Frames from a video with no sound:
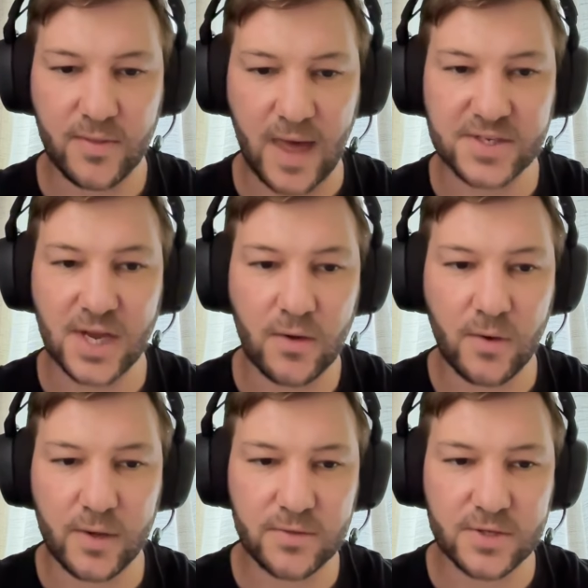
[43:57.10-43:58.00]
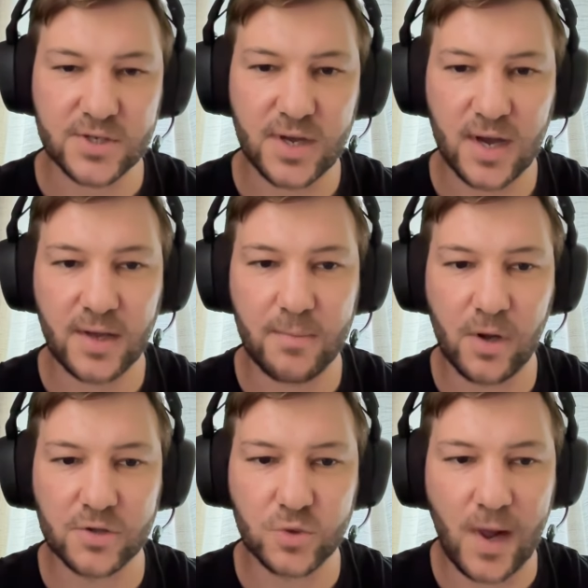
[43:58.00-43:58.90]
how society
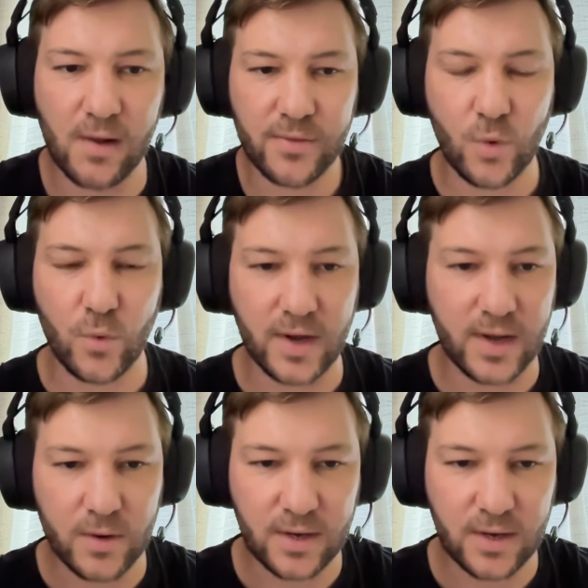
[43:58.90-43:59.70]
builds wealth, or